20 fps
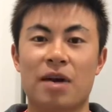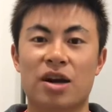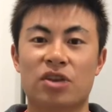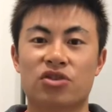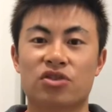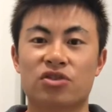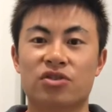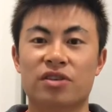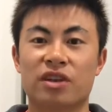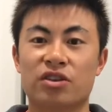
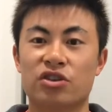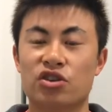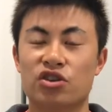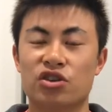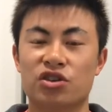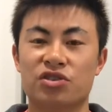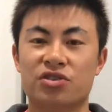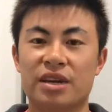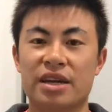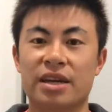matches, and you
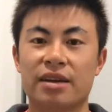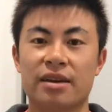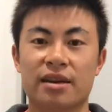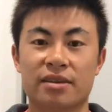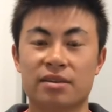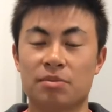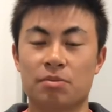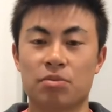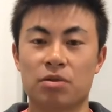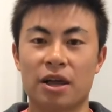just need
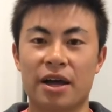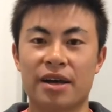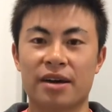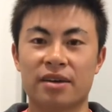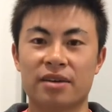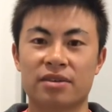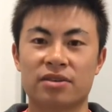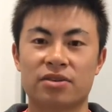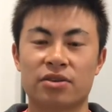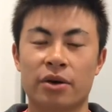as a
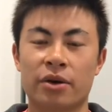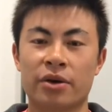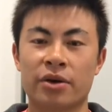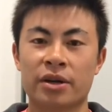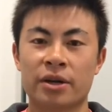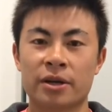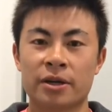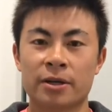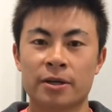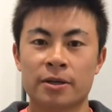player. So
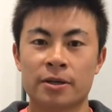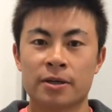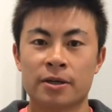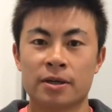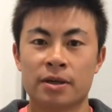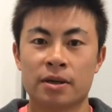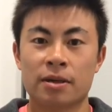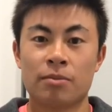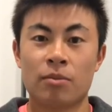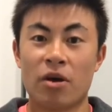
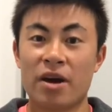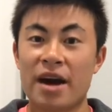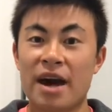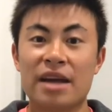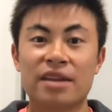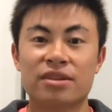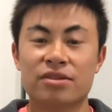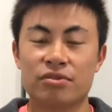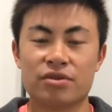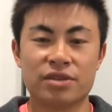my
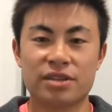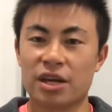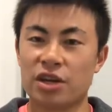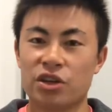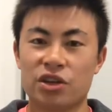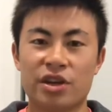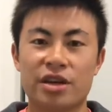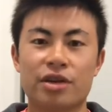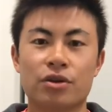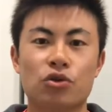answer is
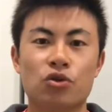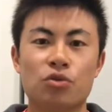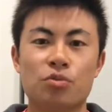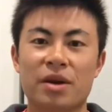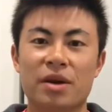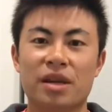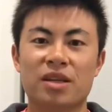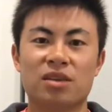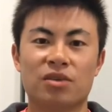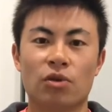that you need a good
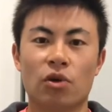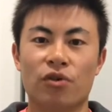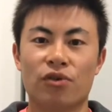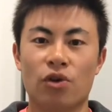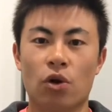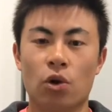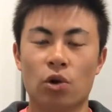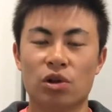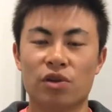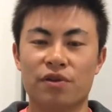mix of
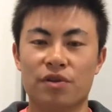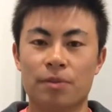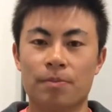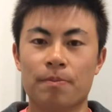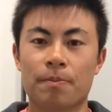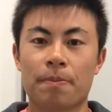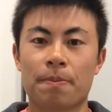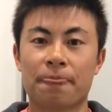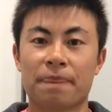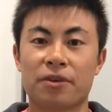all of
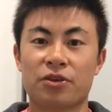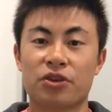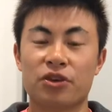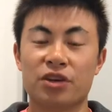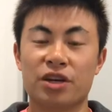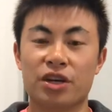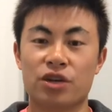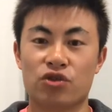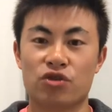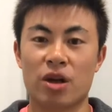them. So you
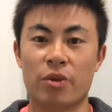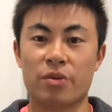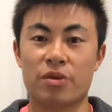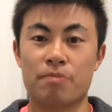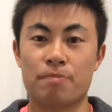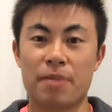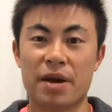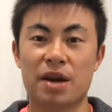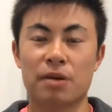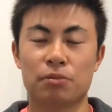need to train
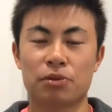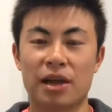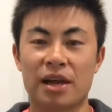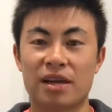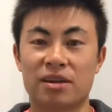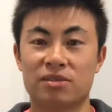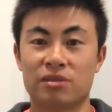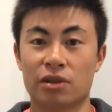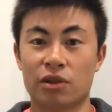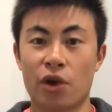with better
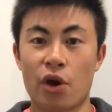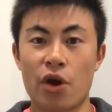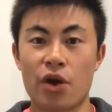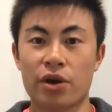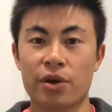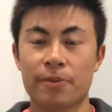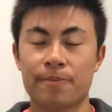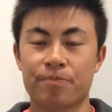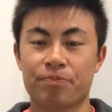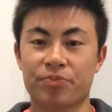players to
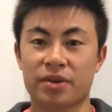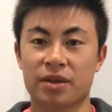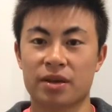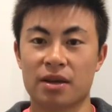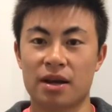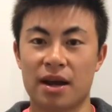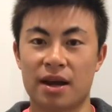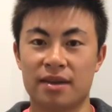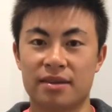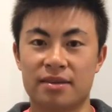learn
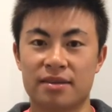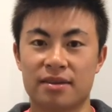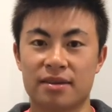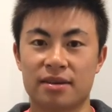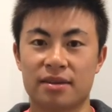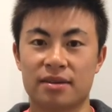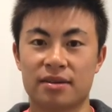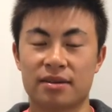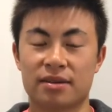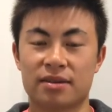and
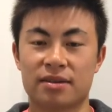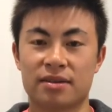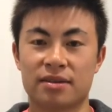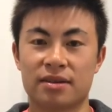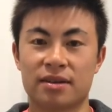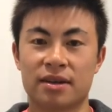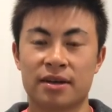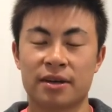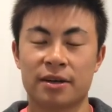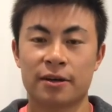
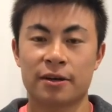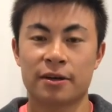to